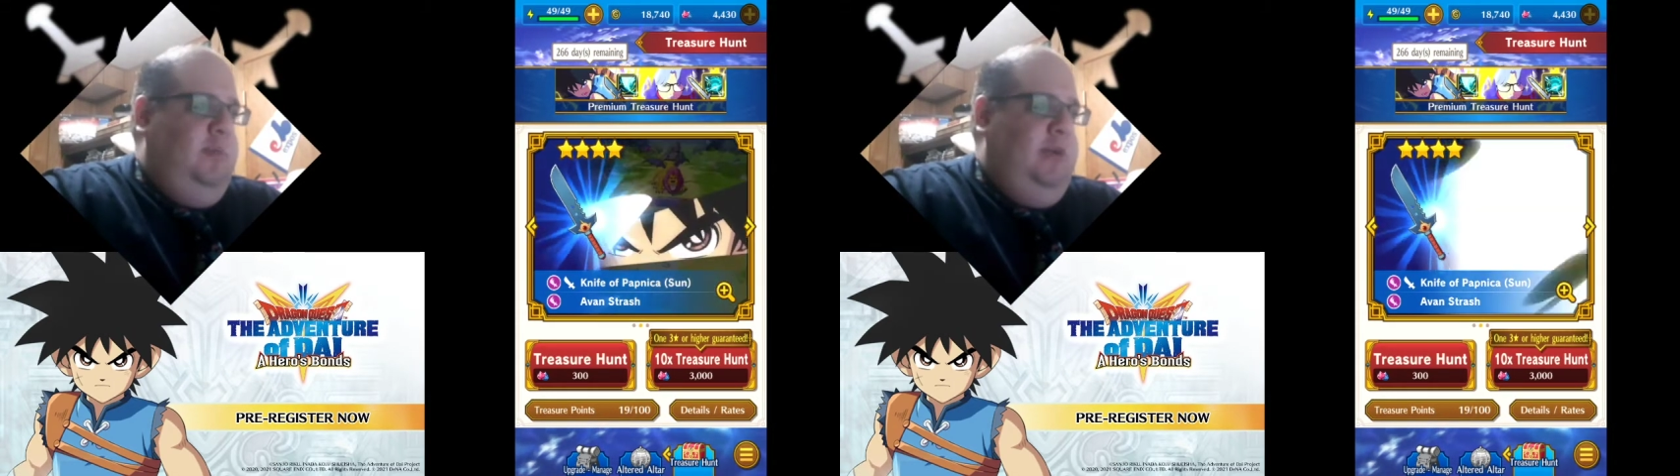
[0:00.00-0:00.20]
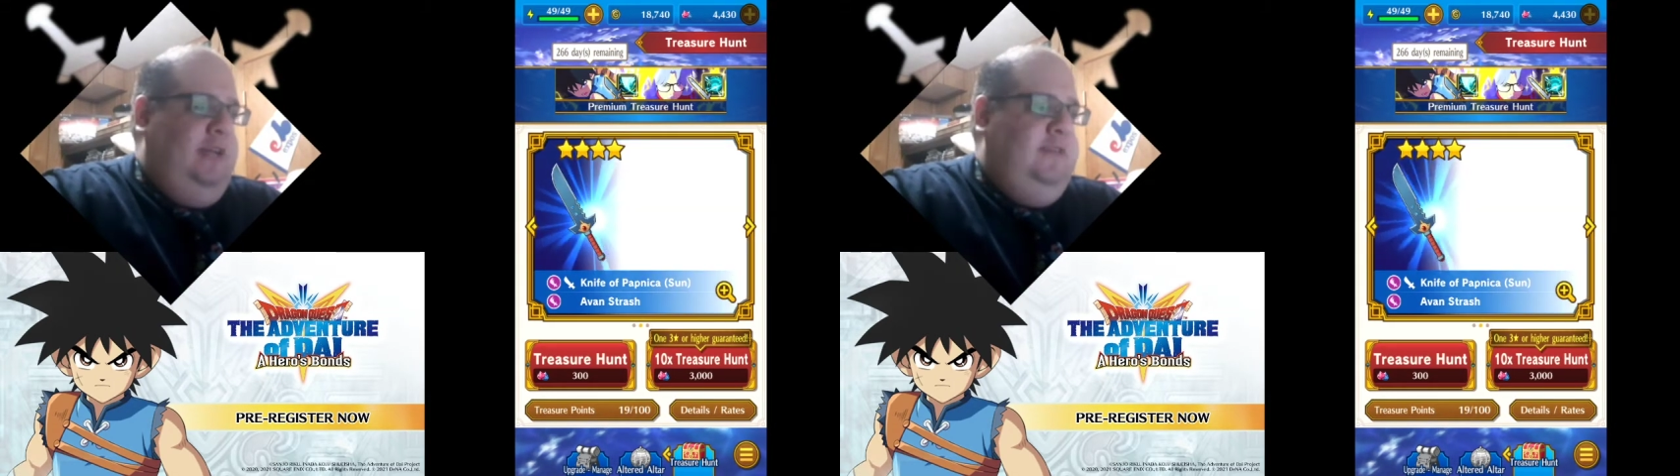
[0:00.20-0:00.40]

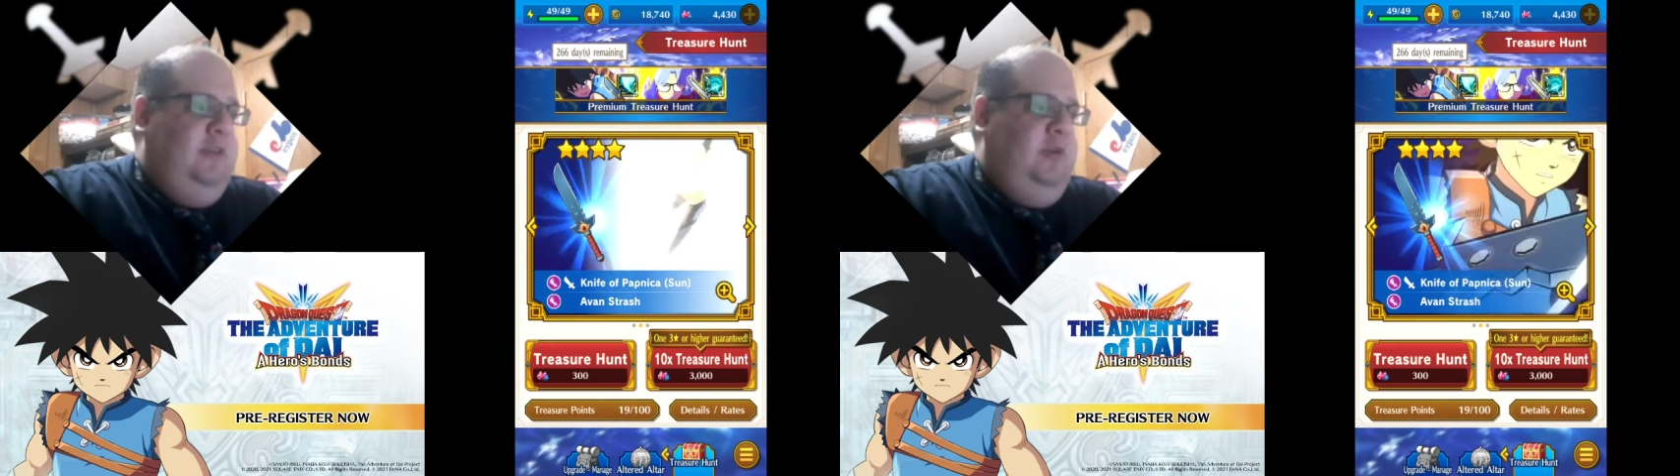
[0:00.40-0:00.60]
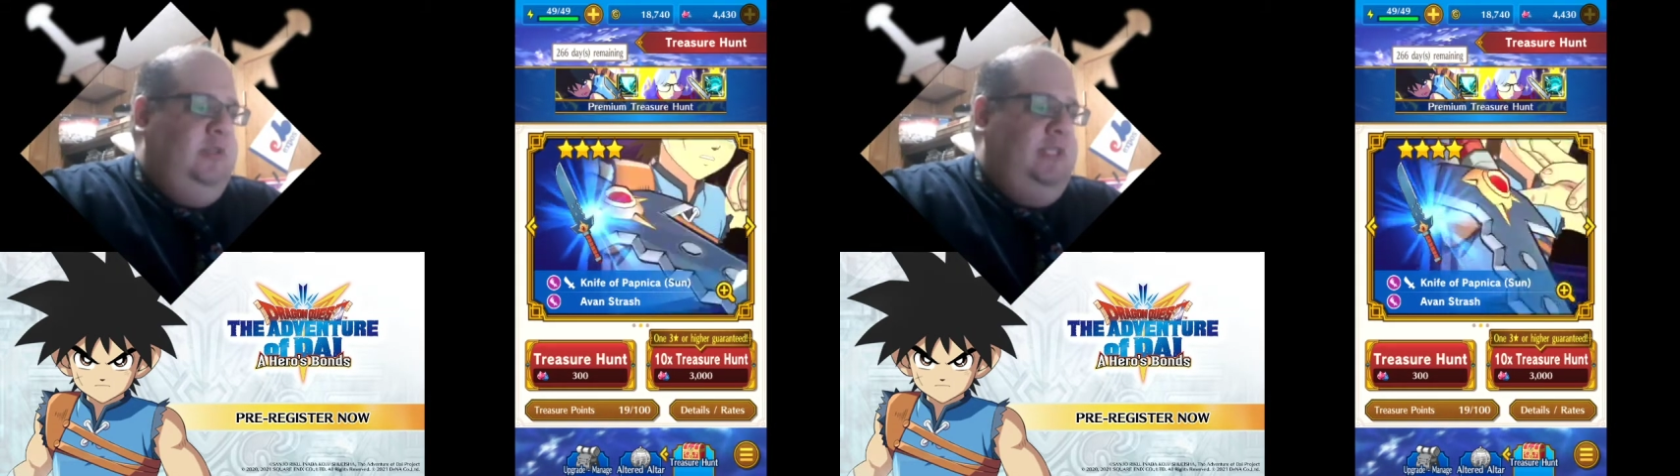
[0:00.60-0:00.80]
But as
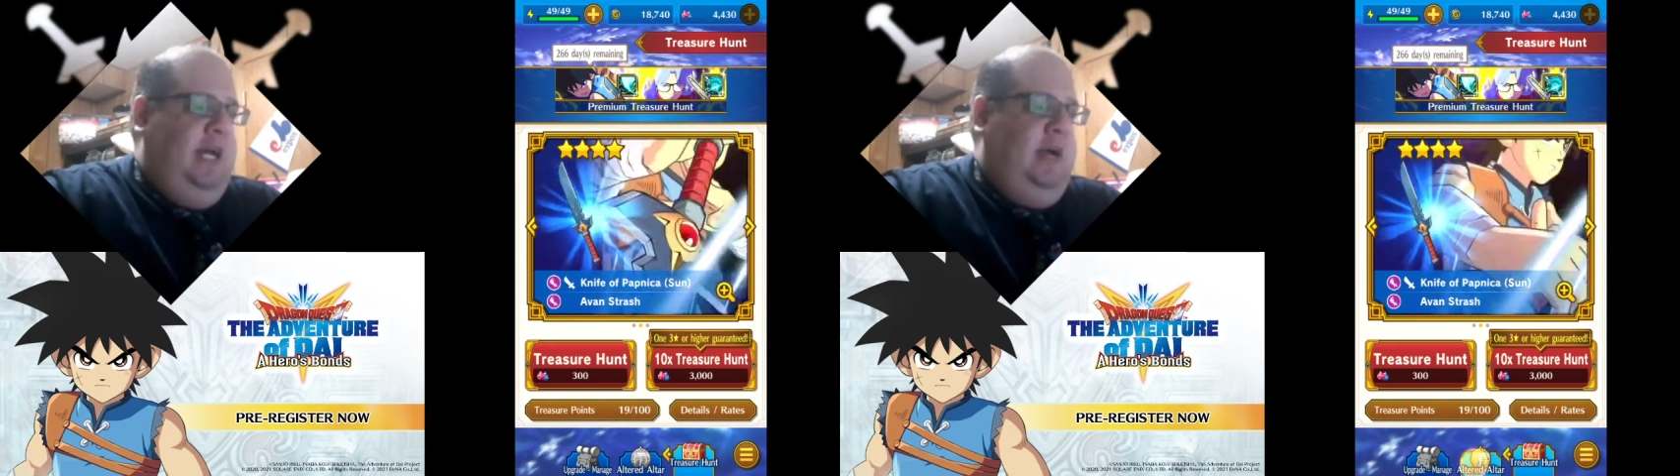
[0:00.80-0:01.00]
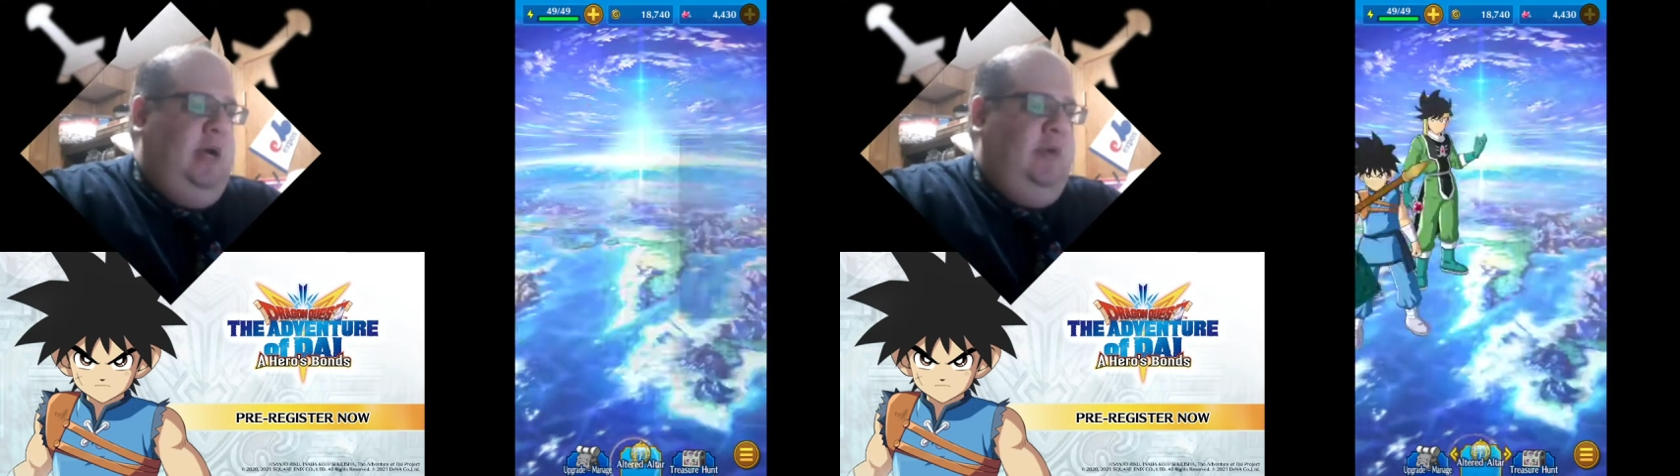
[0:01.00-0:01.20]
it goes
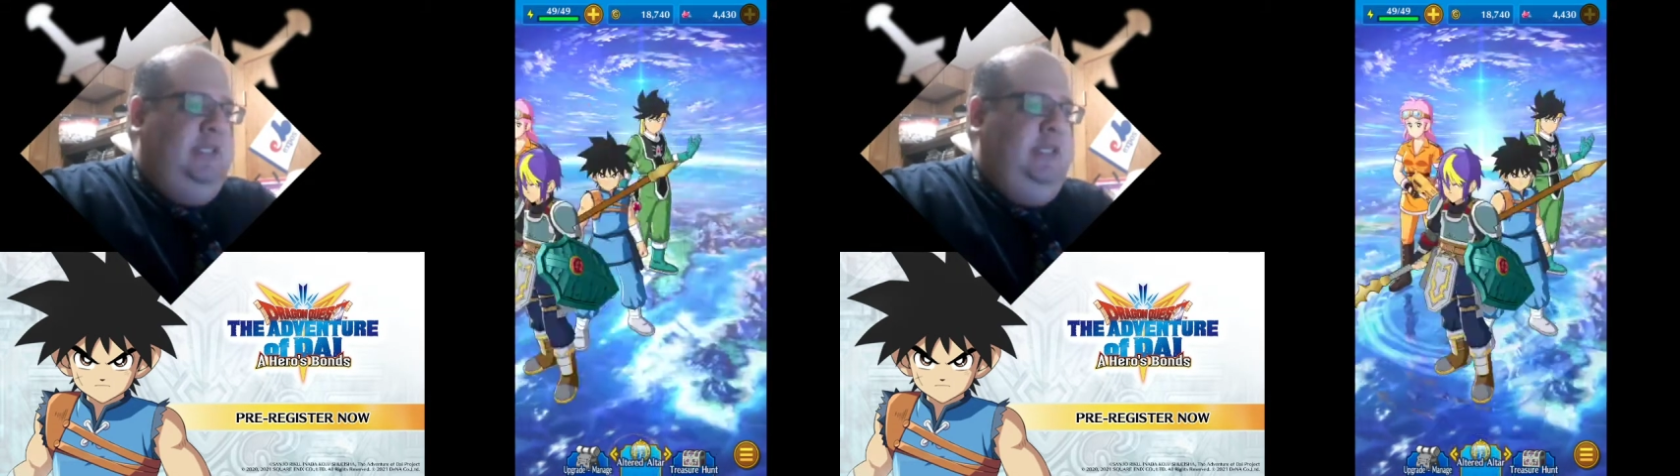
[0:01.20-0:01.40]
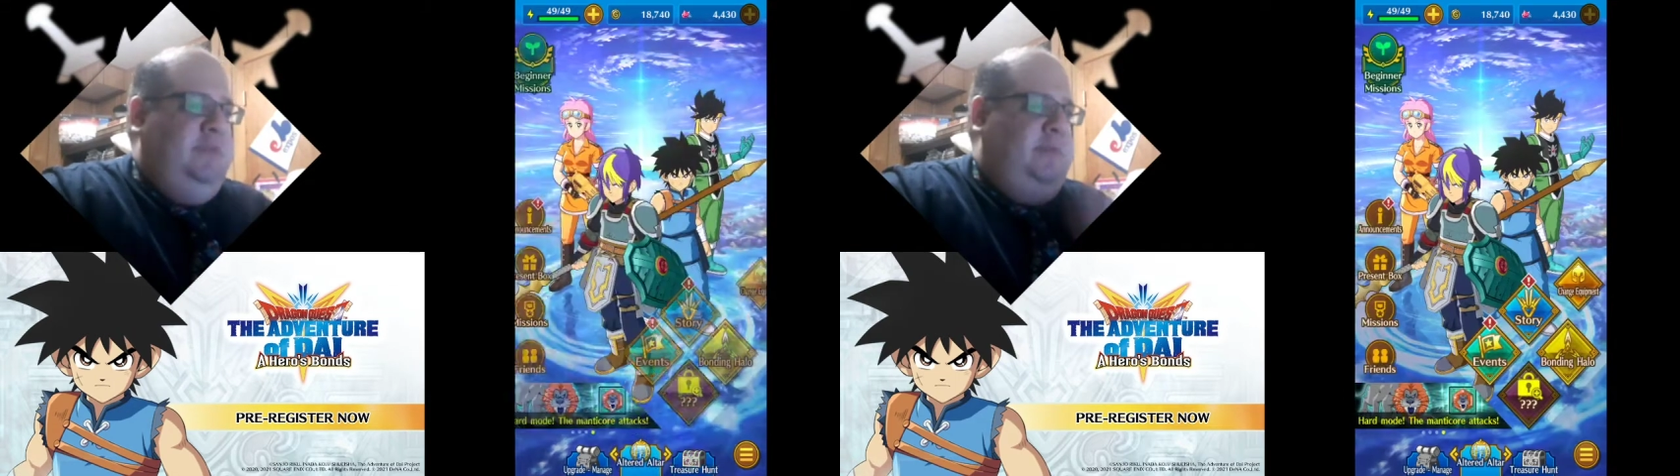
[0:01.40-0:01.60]
now, I would
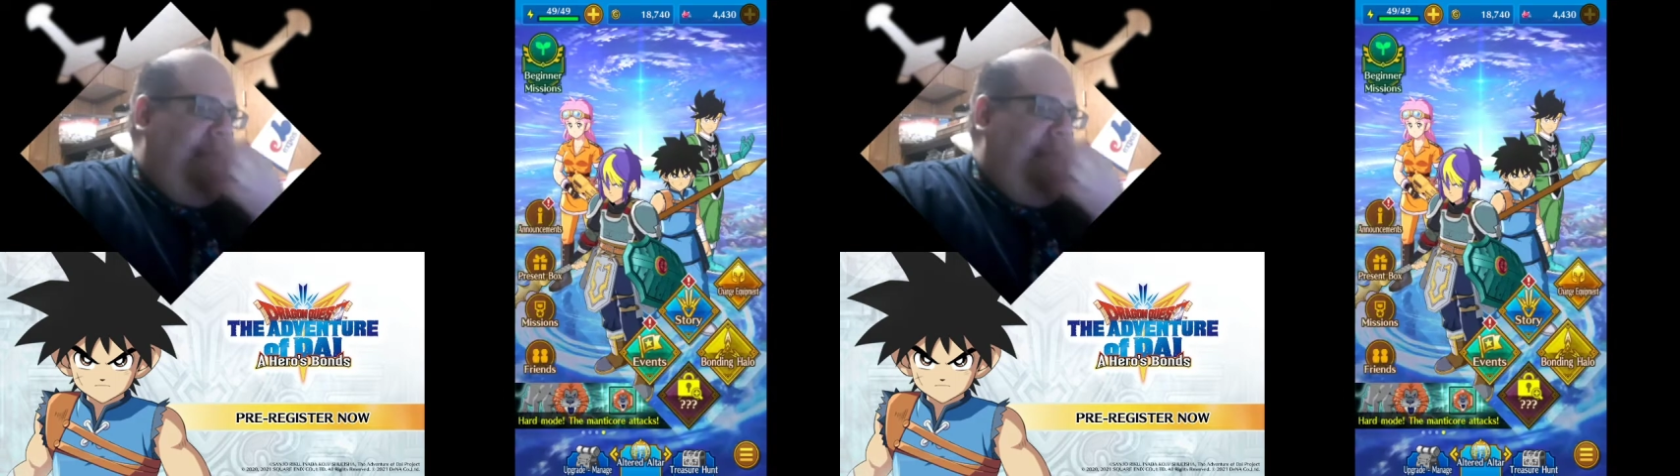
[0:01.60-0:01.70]
say this is probably the